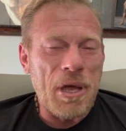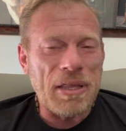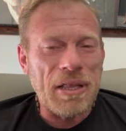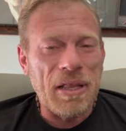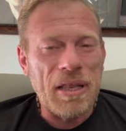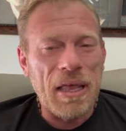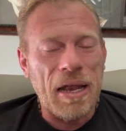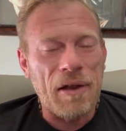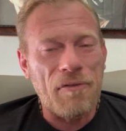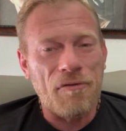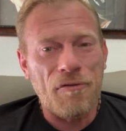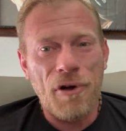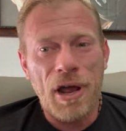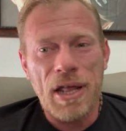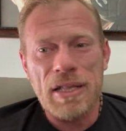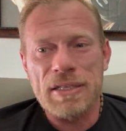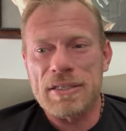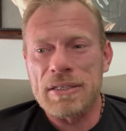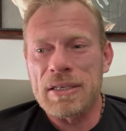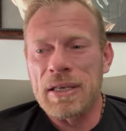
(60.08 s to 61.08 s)
met a lot of
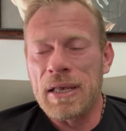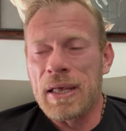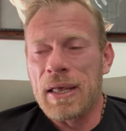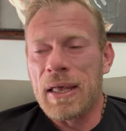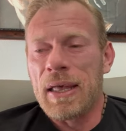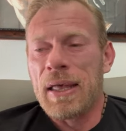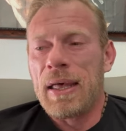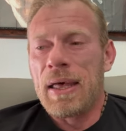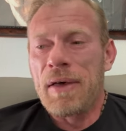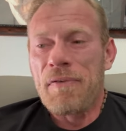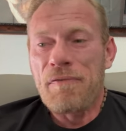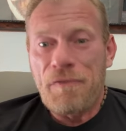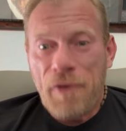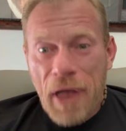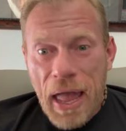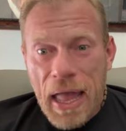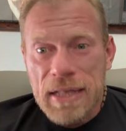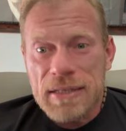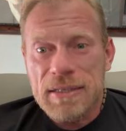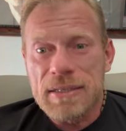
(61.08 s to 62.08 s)
friends,
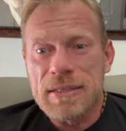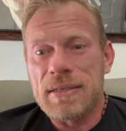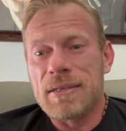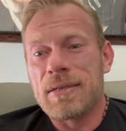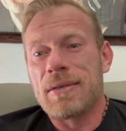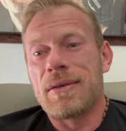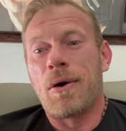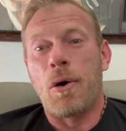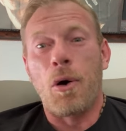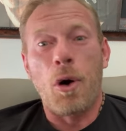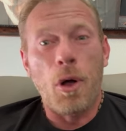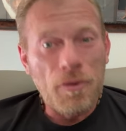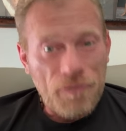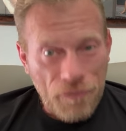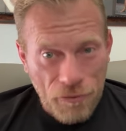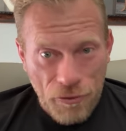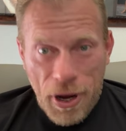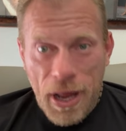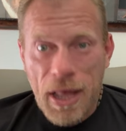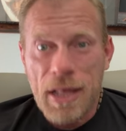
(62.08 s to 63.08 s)
fans,
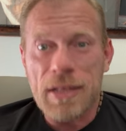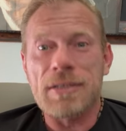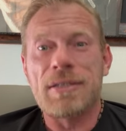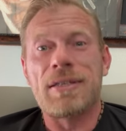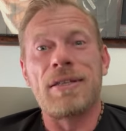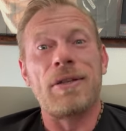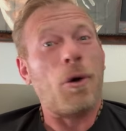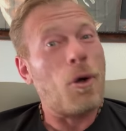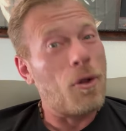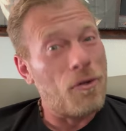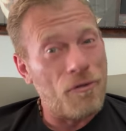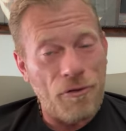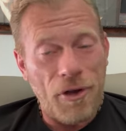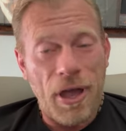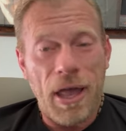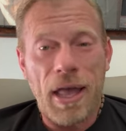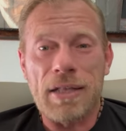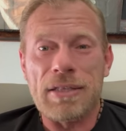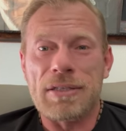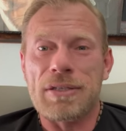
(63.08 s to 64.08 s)
old friends and old
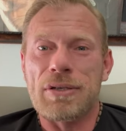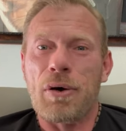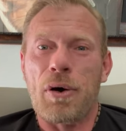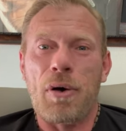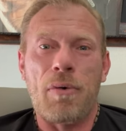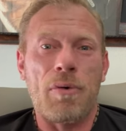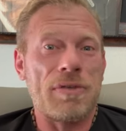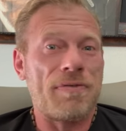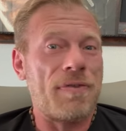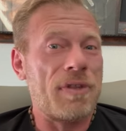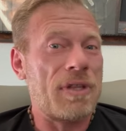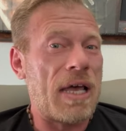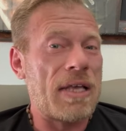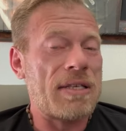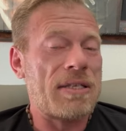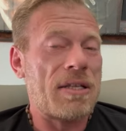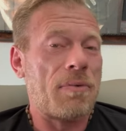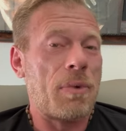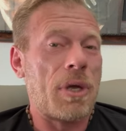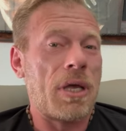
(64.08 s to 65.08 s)
fans. So it was a
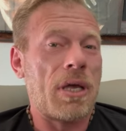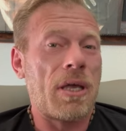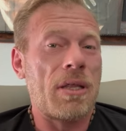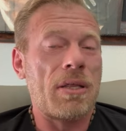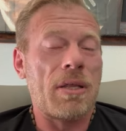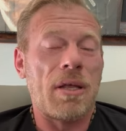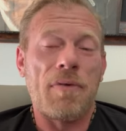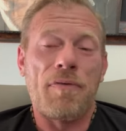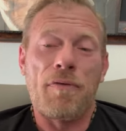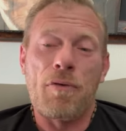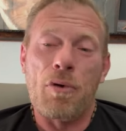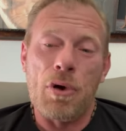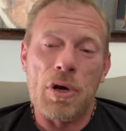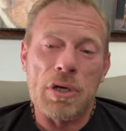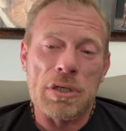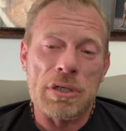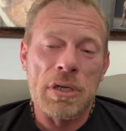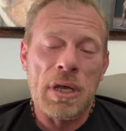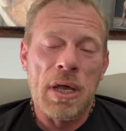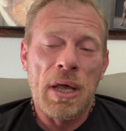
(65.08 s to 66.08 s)
fantastic weekend. And of
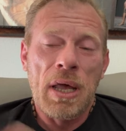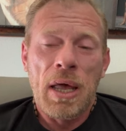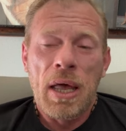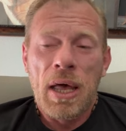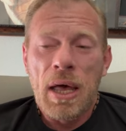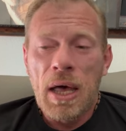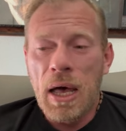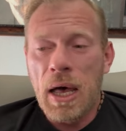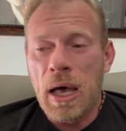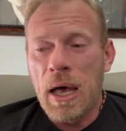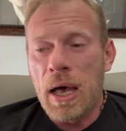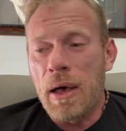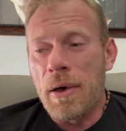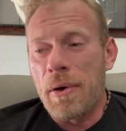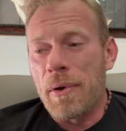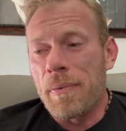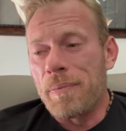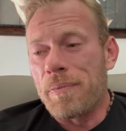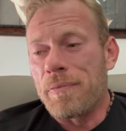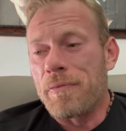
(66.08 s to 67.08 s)
course,
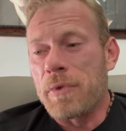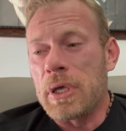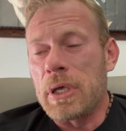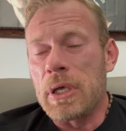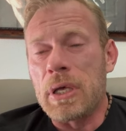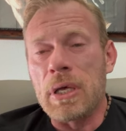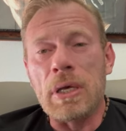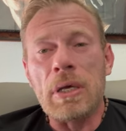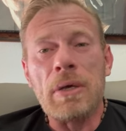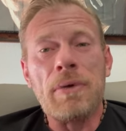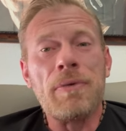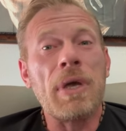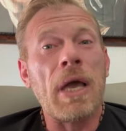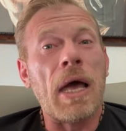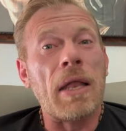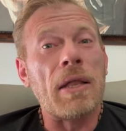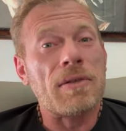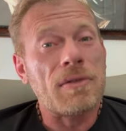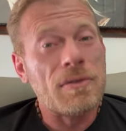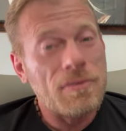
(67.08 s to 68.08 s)
we
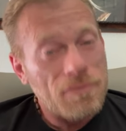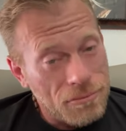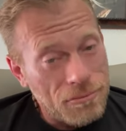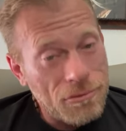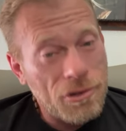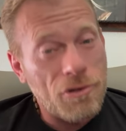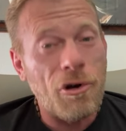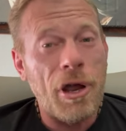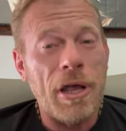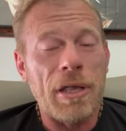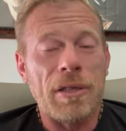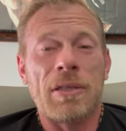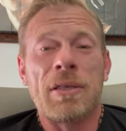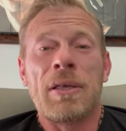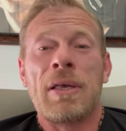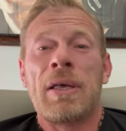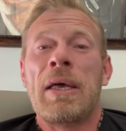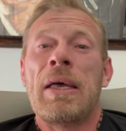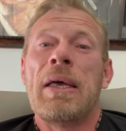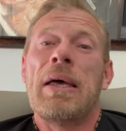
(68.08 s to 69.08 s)
got a great
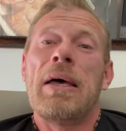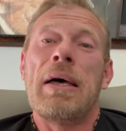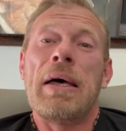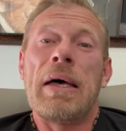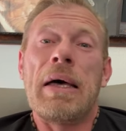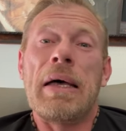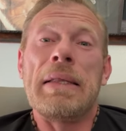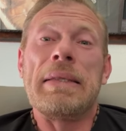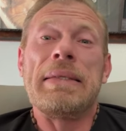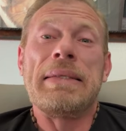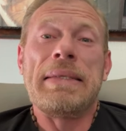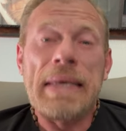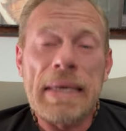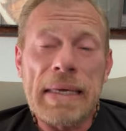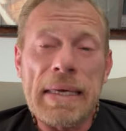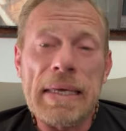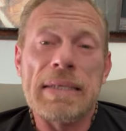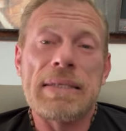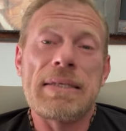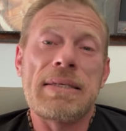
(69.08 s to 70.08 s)

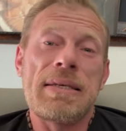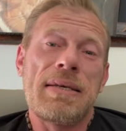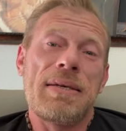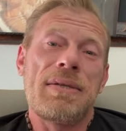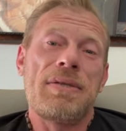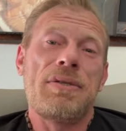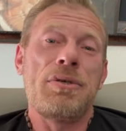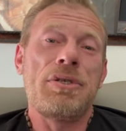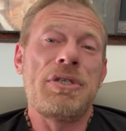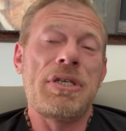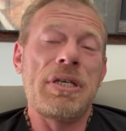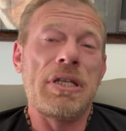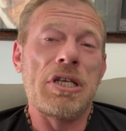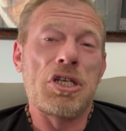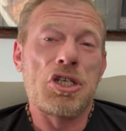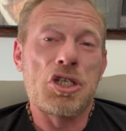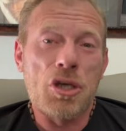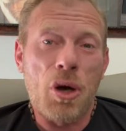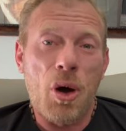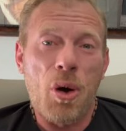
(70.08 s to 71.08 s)
tickets to see
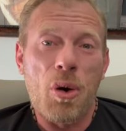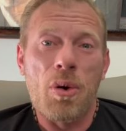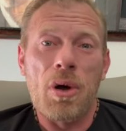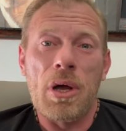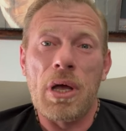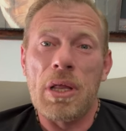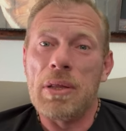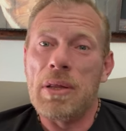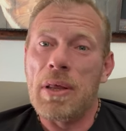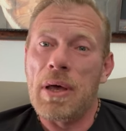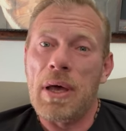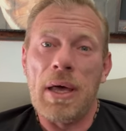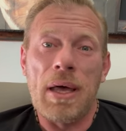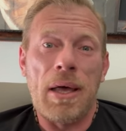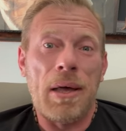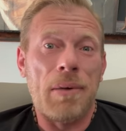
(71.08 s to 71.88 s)
the show. And